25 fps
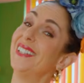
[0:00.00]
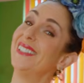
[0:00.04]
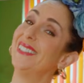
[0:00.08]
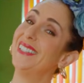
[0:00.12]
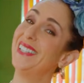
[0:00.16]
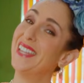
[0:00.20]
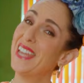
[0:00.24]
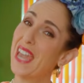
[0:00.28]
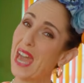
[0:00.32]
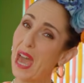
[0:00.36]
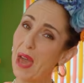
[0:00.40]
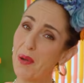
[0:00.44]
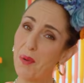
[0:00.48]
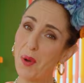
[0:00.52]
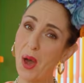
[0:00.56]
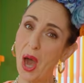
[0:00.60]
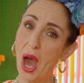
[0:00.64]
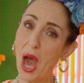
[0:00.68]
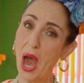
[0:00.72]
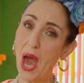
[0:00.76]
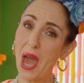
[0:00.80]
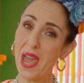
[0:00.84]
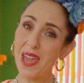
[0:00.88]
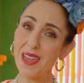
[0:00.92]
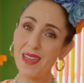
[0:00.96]

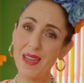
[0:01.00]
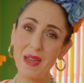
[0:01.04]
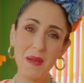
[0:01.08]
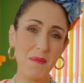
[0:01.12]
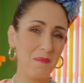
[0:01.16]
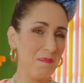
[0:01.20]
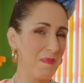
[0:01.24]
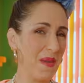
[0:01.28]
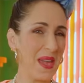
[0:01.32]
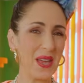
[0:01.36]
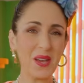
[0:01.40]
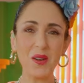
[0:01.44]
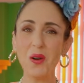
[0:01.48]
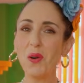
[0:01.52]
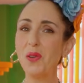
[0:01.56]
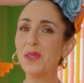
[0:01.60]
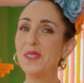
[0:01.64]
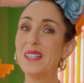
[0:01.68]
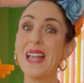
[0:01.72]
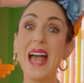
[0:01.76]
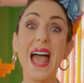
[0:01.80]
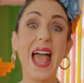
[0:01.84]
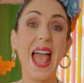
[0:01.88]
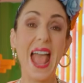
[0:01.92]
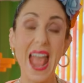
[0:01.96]
DIY. Because
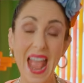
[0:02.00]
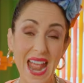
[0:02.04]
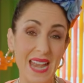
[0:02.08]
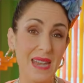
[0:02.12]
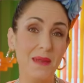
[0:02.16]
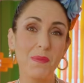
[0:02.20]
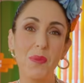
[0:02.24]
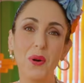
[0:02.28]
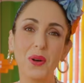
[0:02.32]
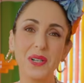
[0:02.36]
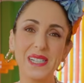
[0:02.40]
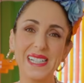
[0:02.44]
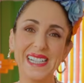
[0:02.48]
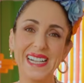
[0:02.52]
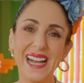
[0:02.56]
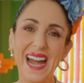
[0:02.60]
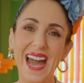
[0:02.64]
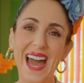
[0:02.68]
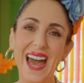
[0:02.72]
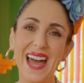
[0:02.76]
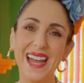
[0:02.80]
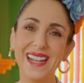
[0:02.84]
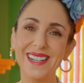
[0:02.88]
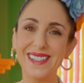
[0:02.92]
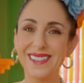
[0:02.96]
anybody
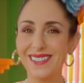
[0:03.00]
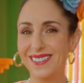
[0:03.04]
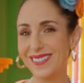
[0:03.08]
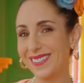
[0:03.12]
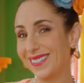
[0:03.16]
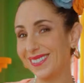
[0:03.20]
can.